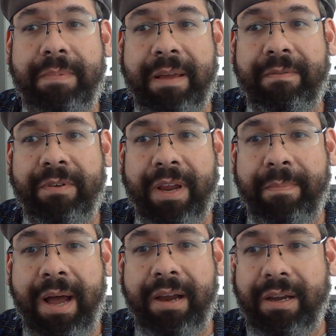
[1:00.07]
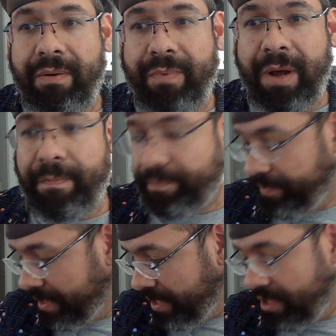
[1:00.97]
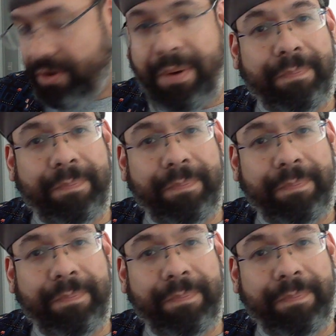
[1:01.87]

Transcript: their reviewing manga, well, let's get to it.